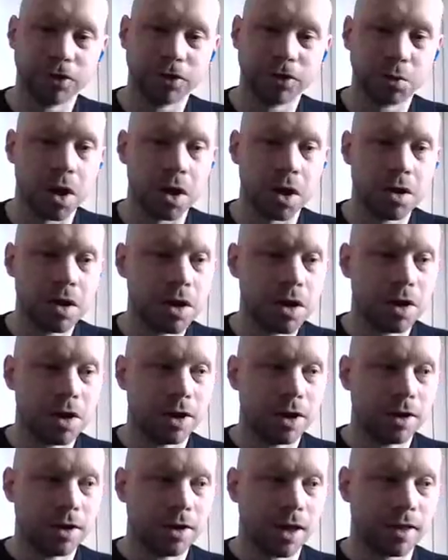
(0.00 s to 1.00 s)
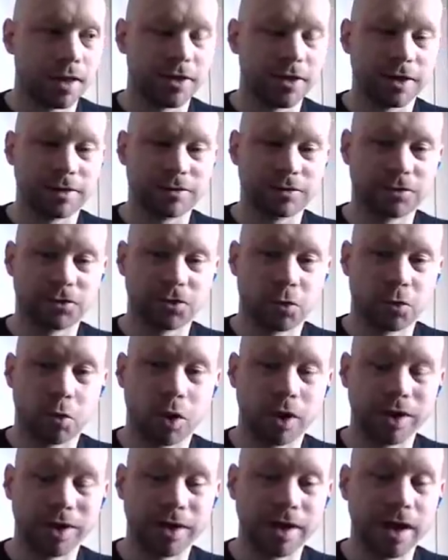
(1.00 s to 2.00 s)
I think
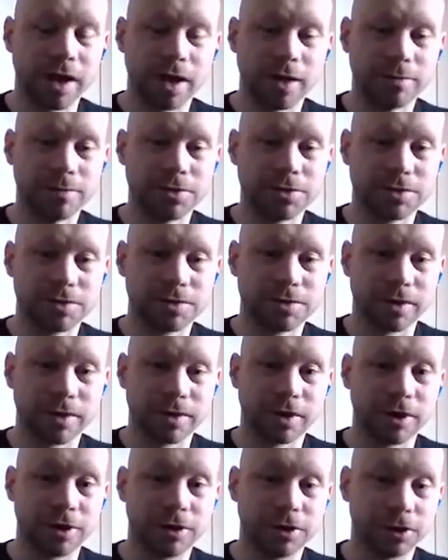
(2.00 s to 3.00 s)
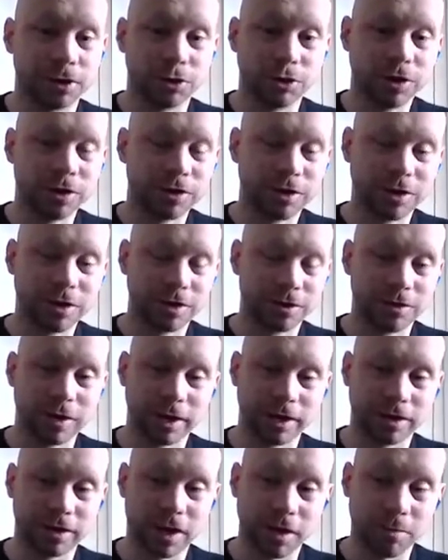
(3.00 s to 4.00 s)
20 games, including
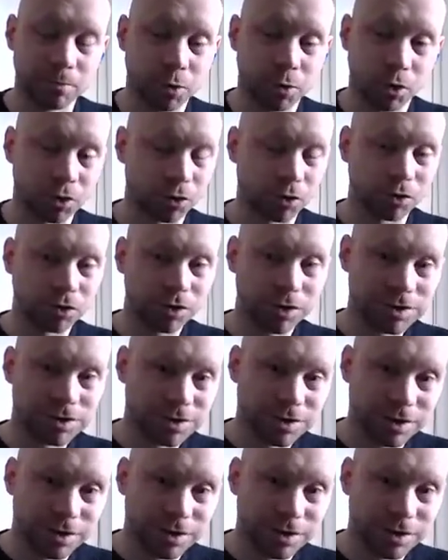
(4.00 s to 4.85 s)
the import onlys.